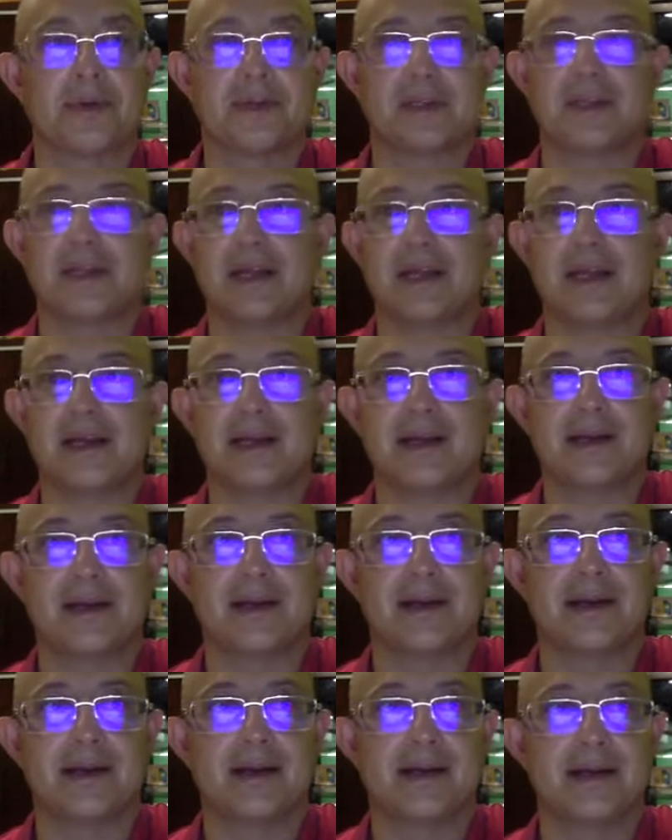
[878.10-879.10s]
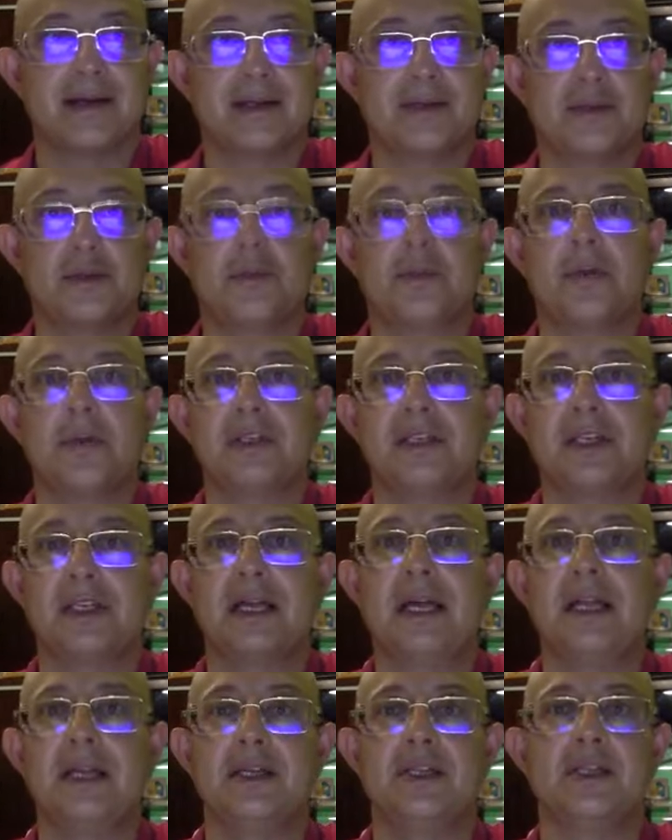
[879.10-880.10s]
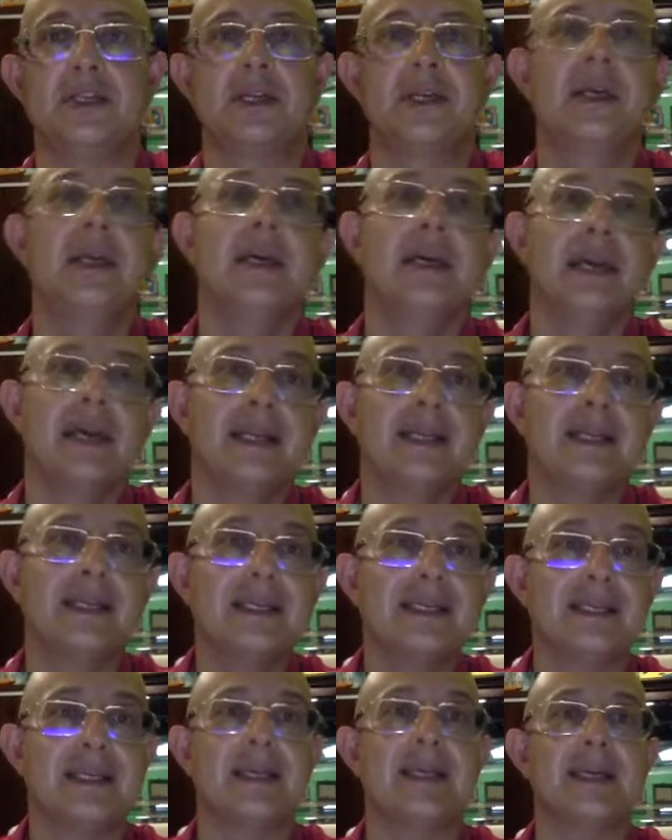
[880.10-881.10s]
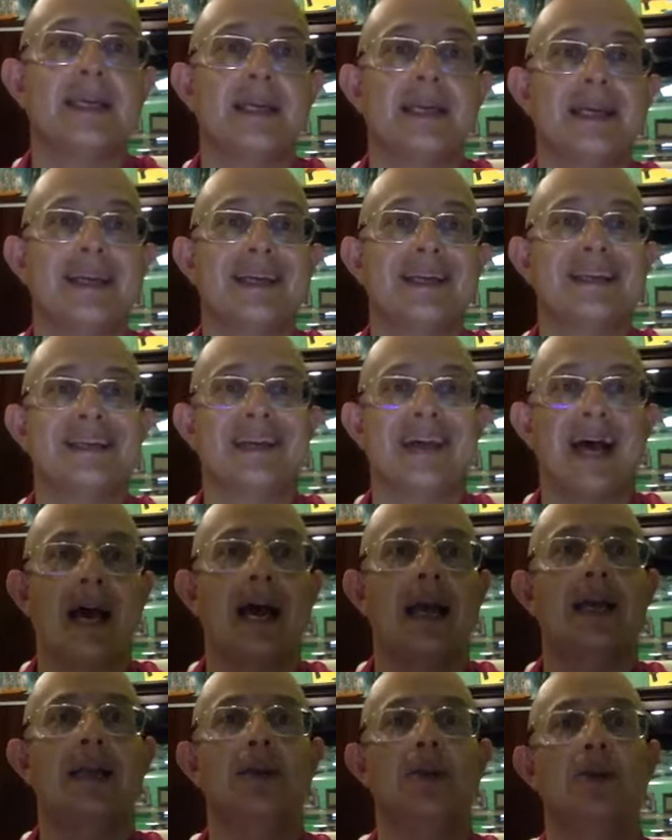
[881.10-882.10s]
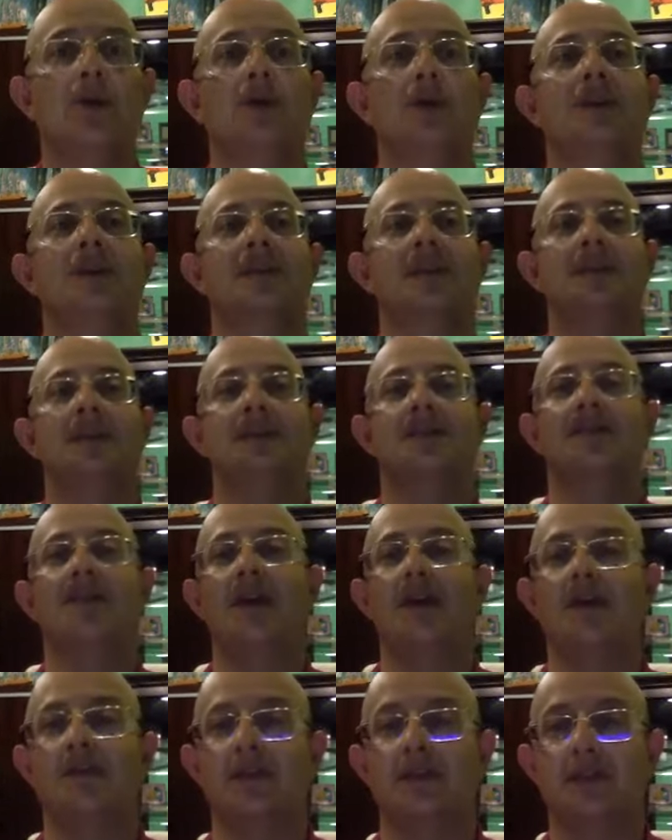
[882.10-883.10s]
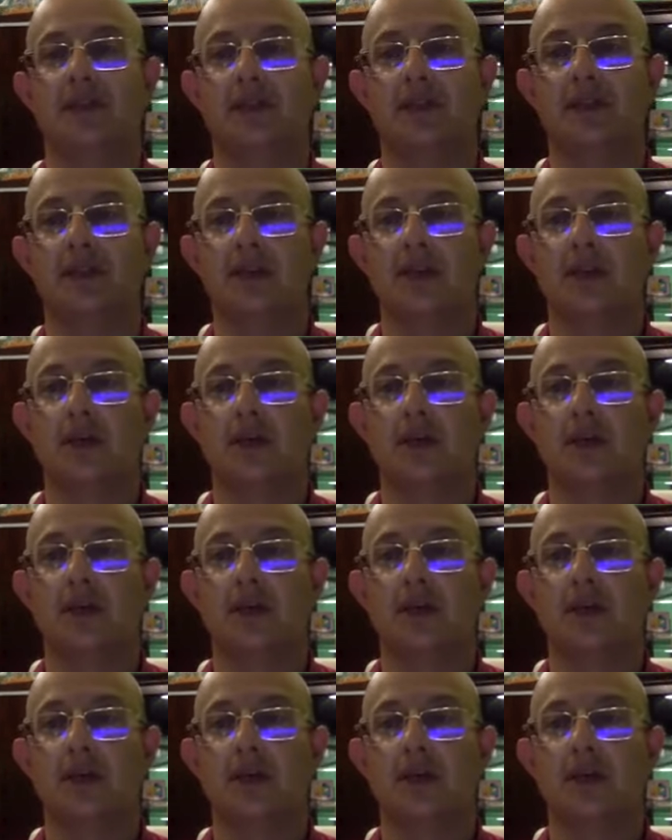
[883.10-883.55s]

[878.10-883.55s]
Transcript: it's like super technology. And he said his eye not satisfied with it.